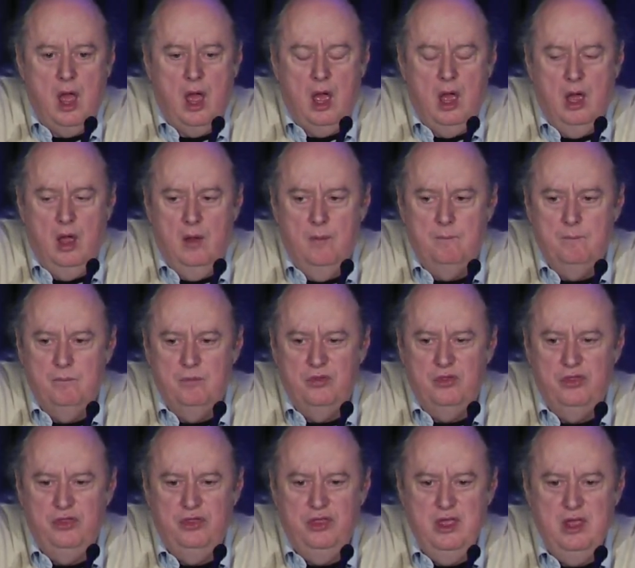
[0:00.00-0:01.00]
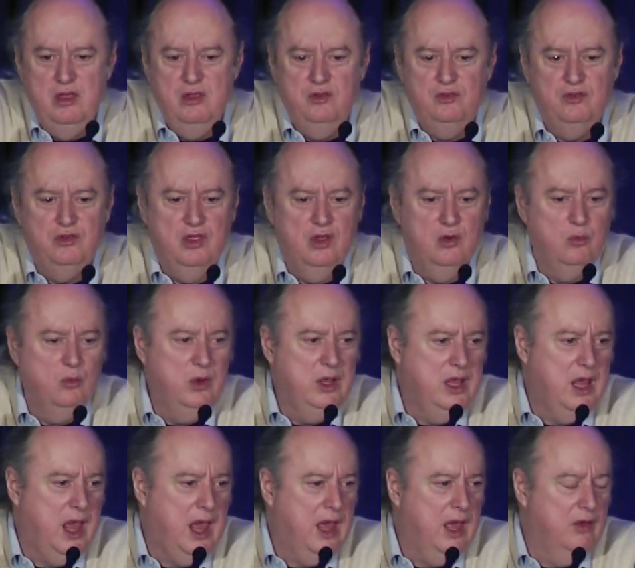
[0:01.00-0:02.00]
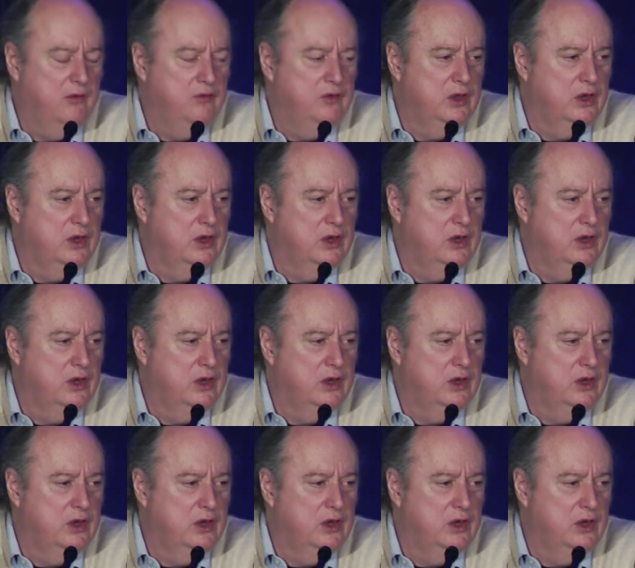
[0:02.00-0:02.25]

um, things that we have